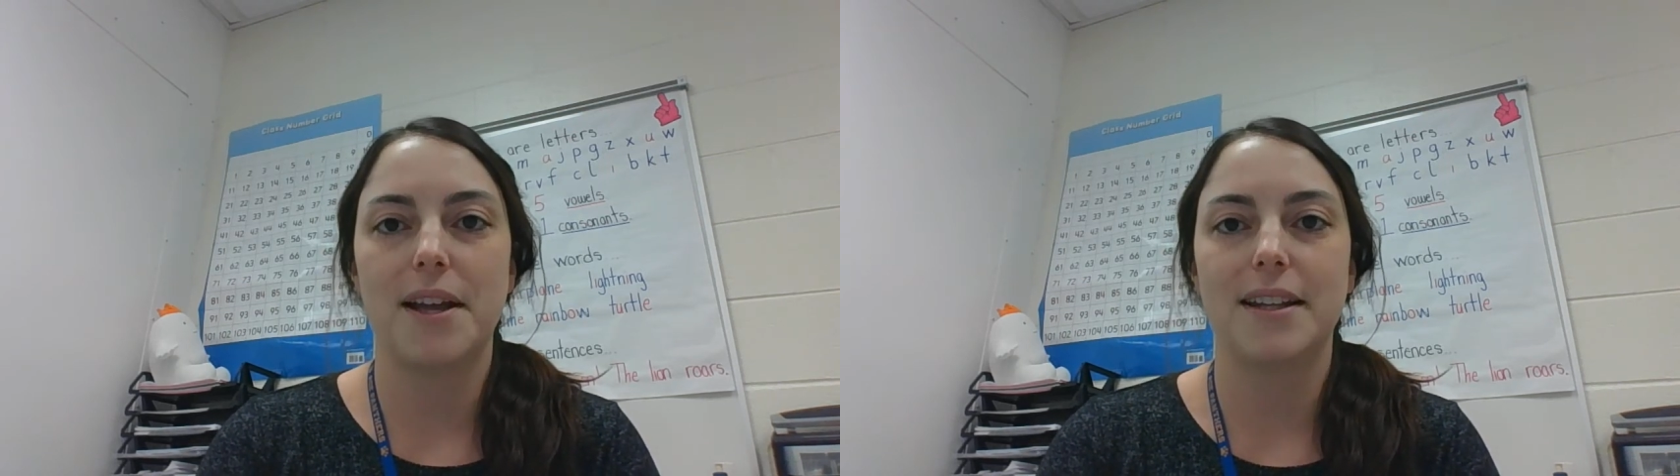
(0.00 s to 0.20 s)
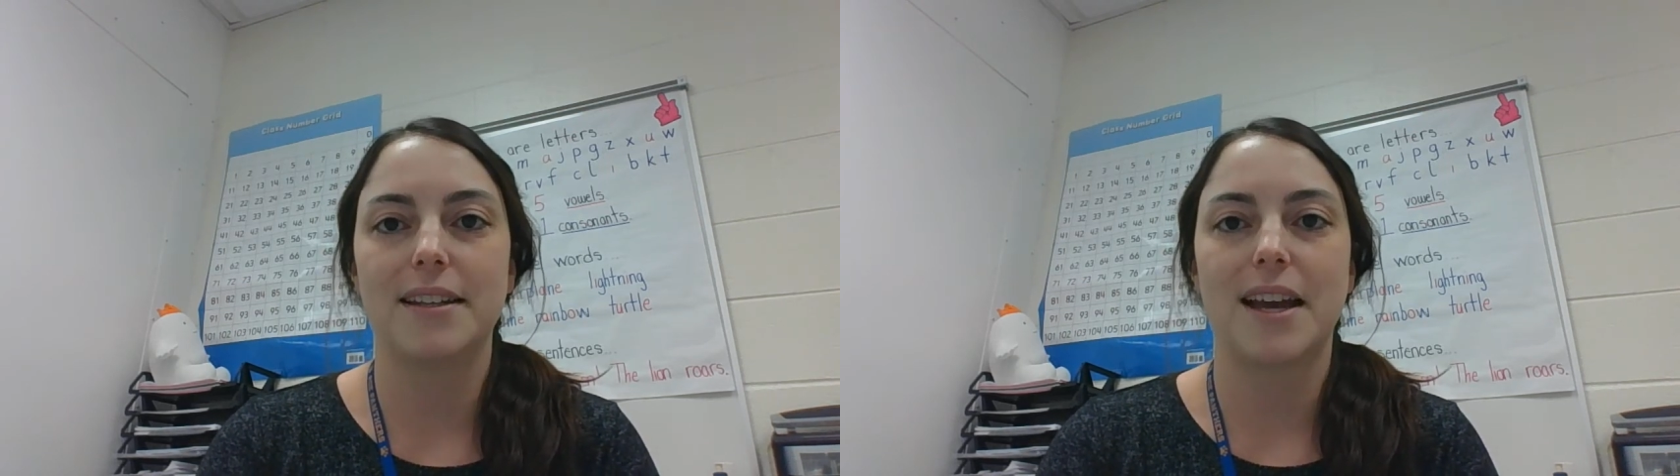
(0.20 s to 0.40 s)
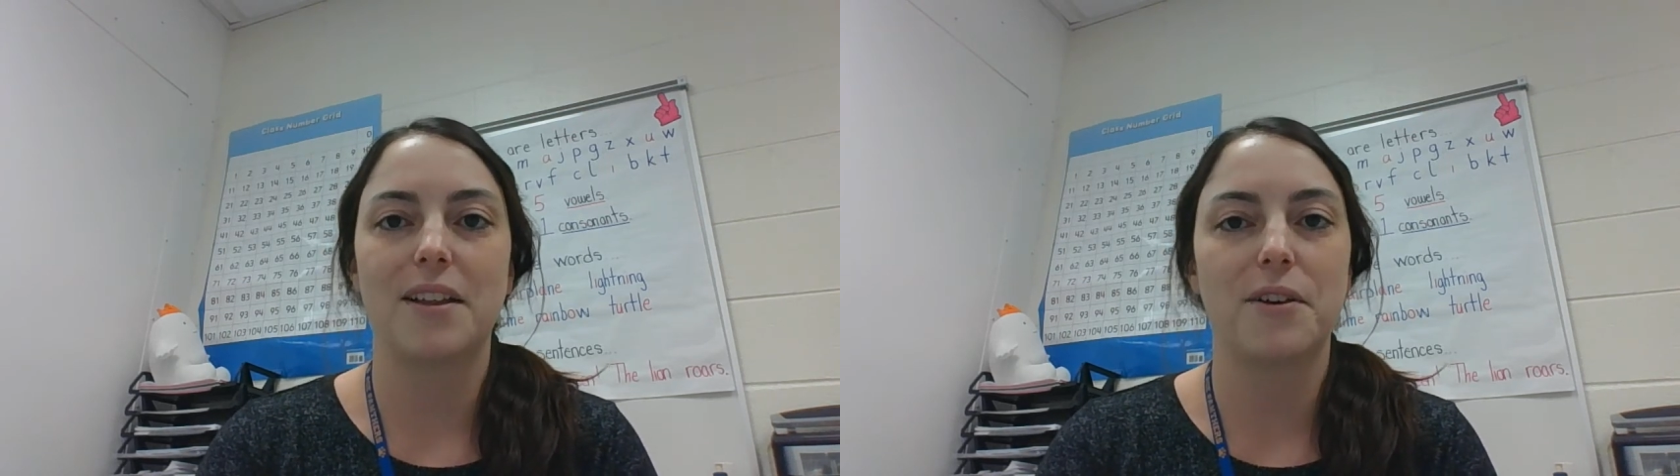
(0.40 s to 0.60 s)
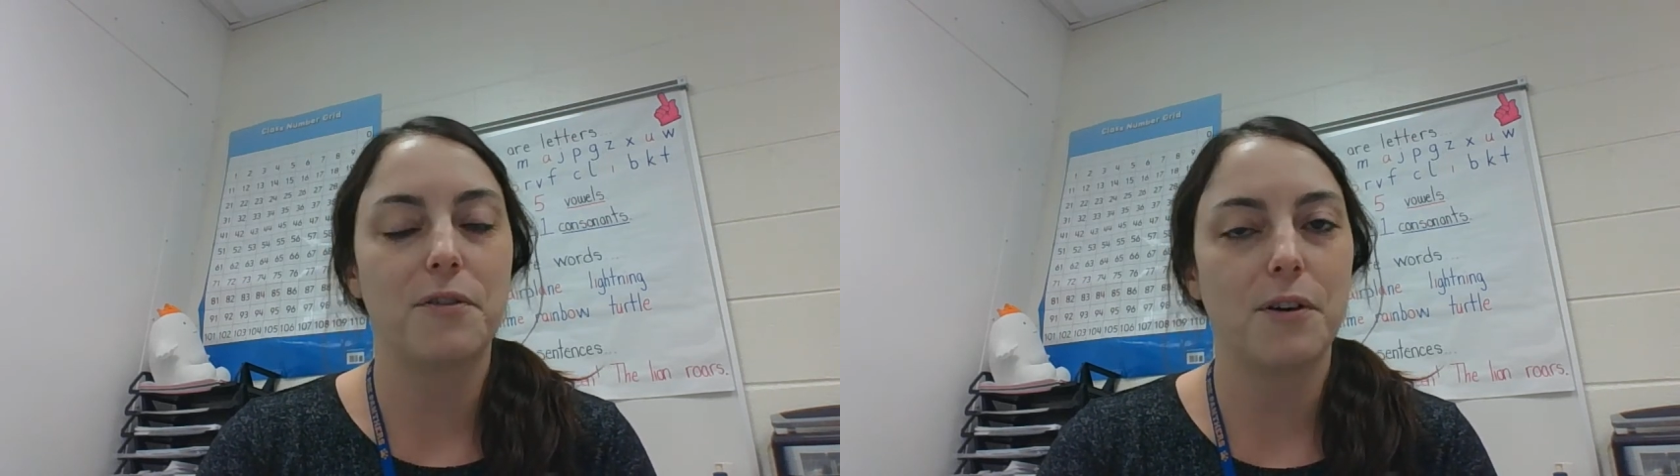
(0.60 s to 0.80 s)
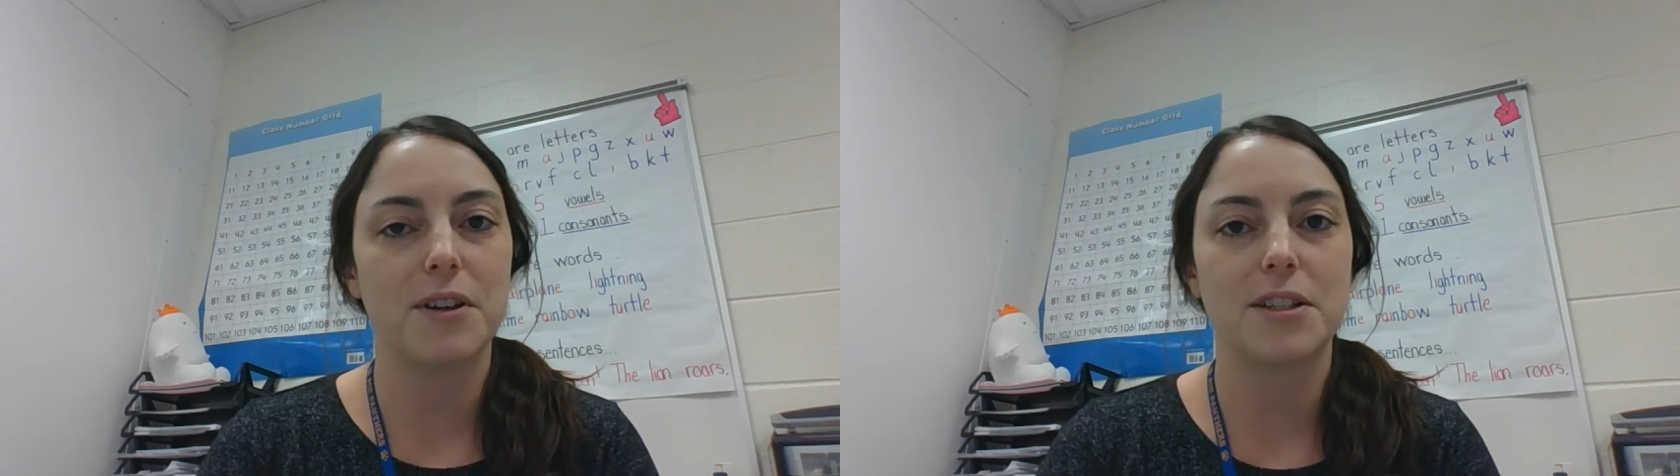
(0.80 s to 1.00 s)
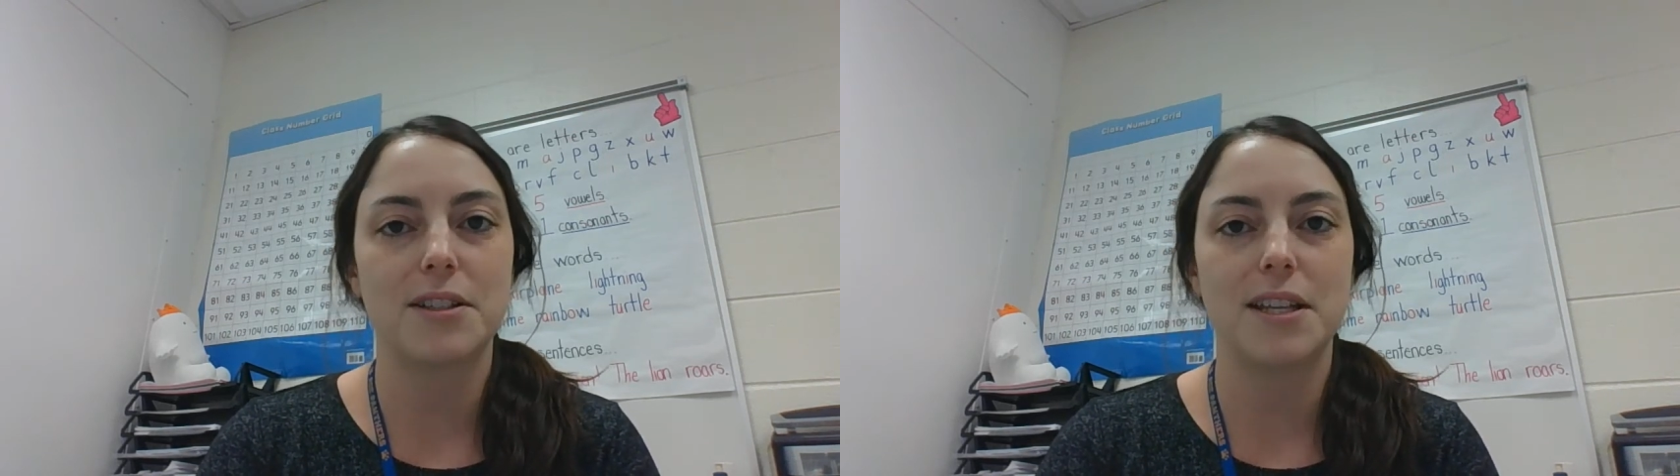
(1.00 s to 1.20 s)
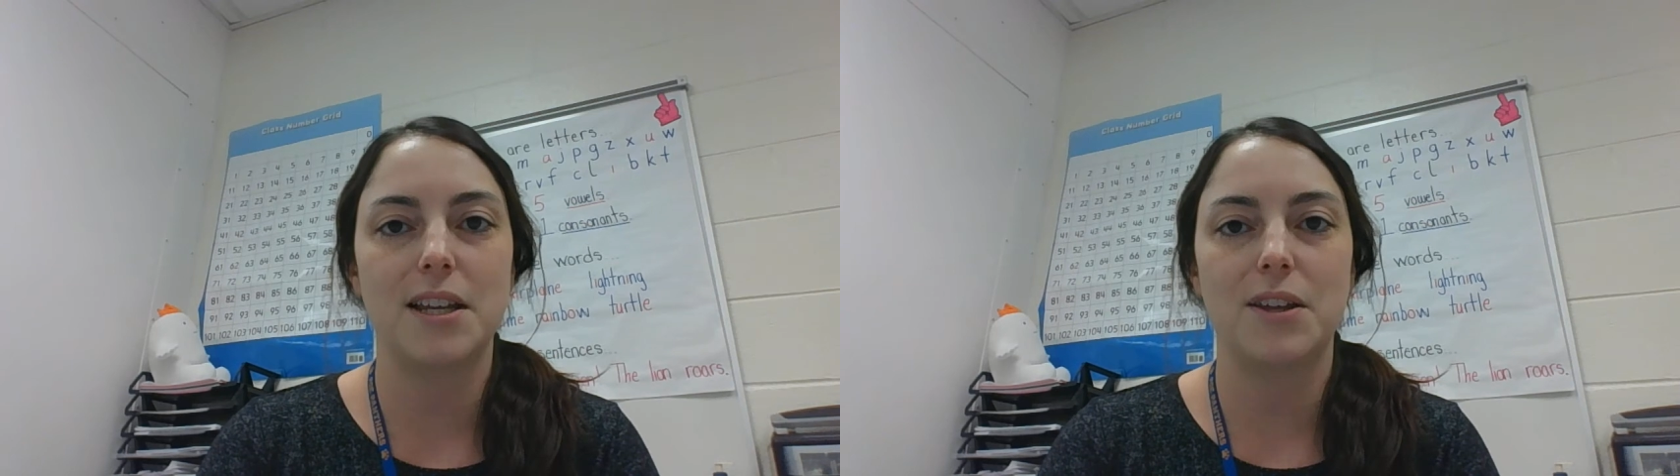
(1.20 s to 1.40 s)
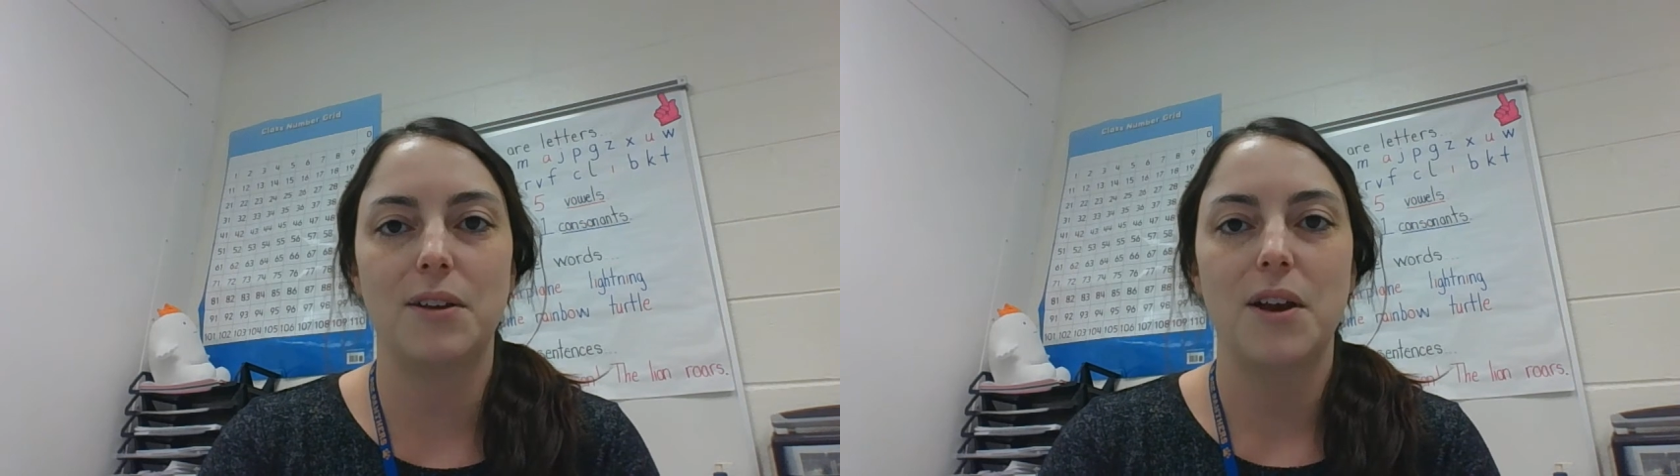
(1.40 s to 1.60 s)
and I look forward to
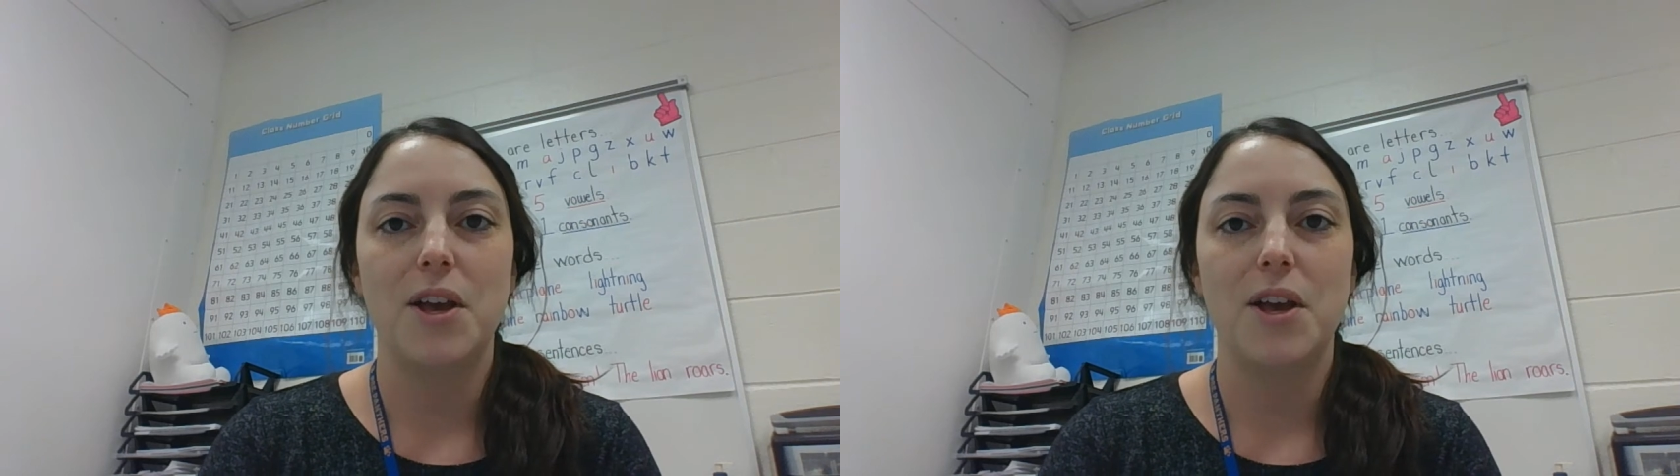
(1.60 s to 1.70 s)
seeing